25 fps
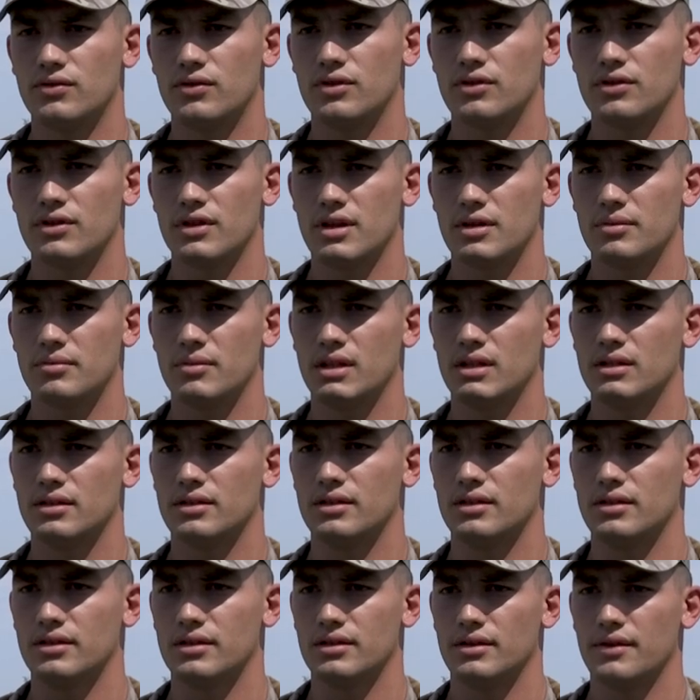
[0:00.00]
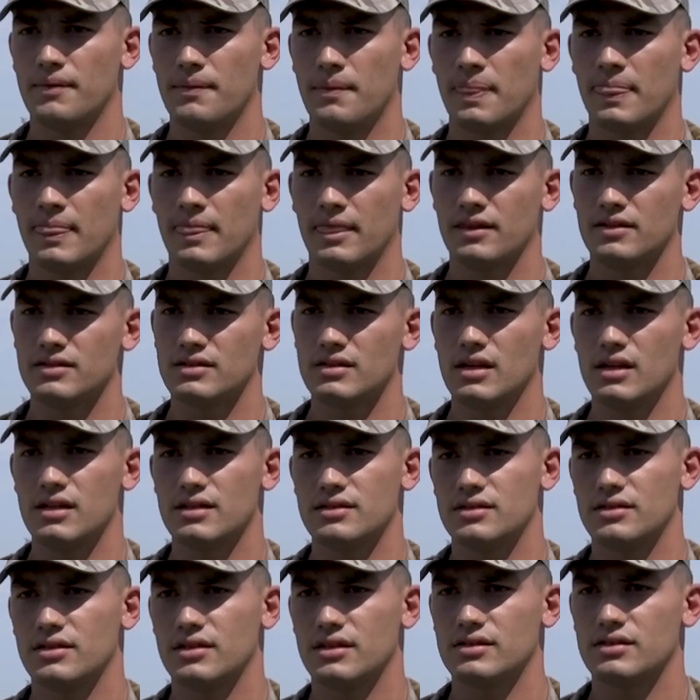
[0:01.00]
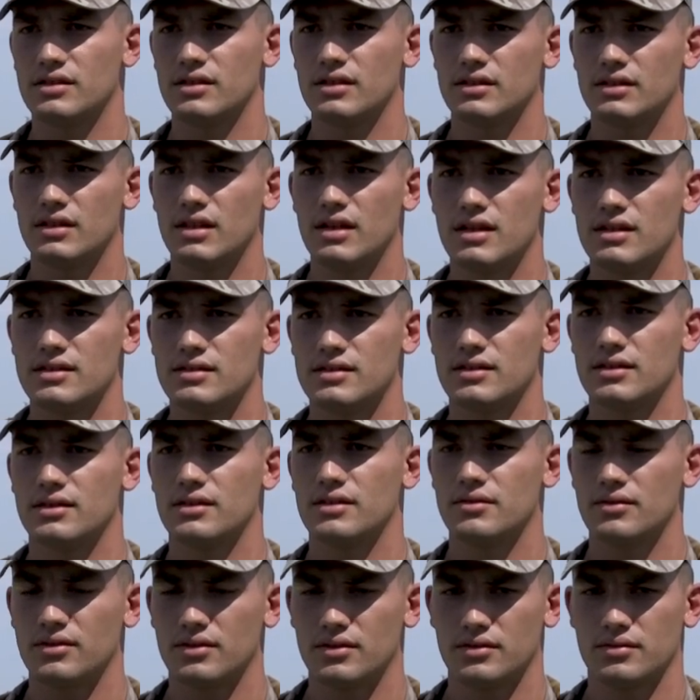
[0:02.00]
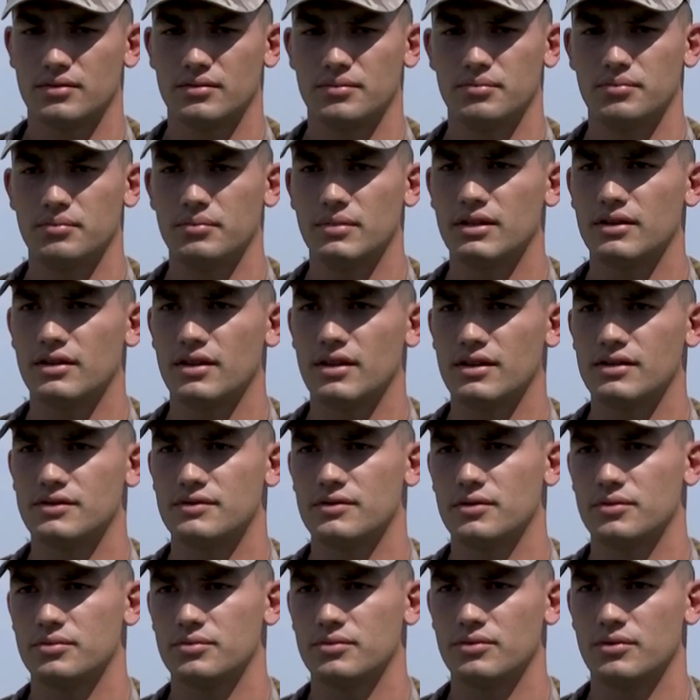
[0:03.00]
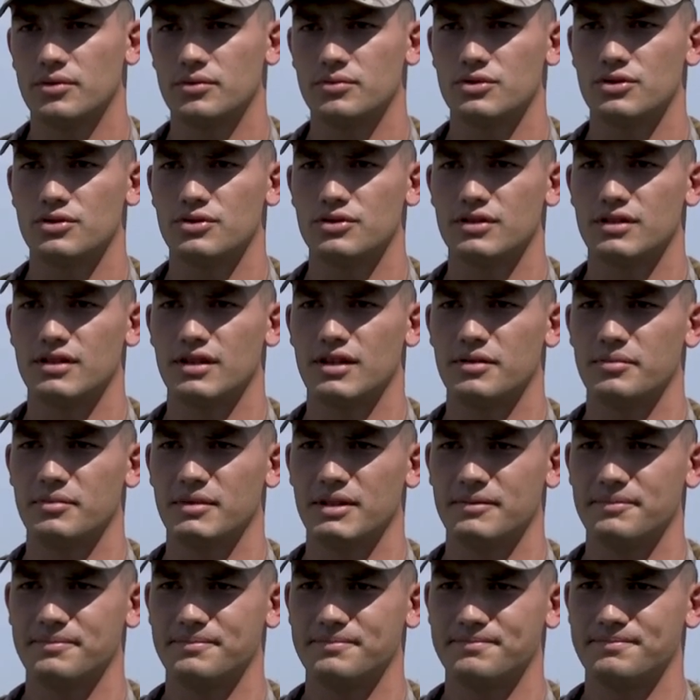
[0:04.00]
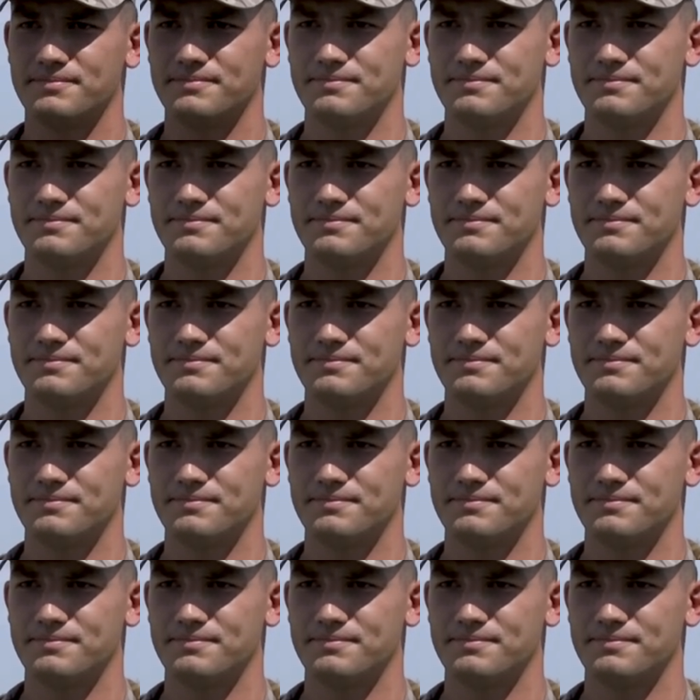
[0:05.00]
for them and uh, these guys are excellent guys and big thanks from, from Georgian Army.